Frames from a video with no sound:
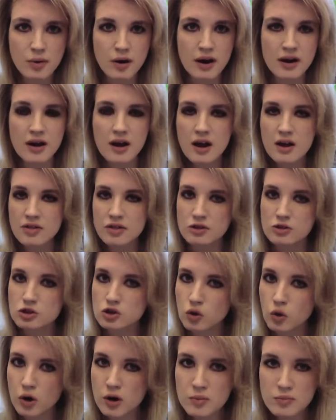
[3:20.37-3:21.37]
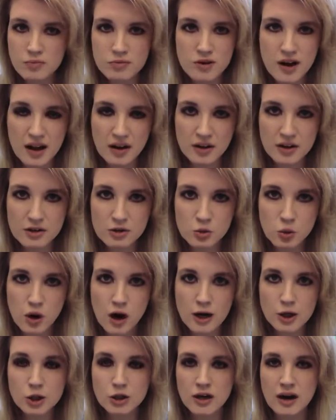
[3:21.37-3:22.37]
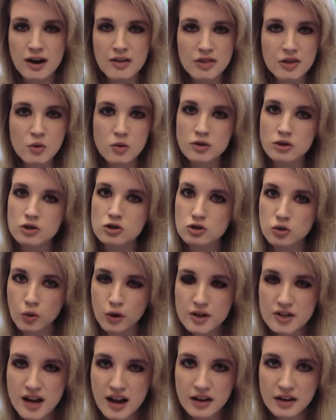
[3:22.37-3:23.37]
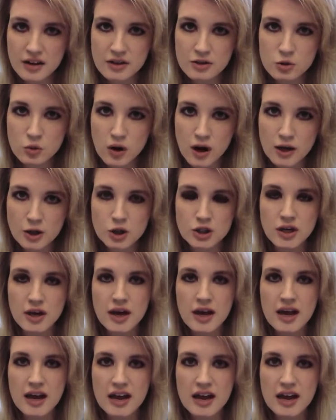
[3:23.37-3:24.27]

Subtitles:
but the storytelling is rushed, and I think when the storytelling is rushed,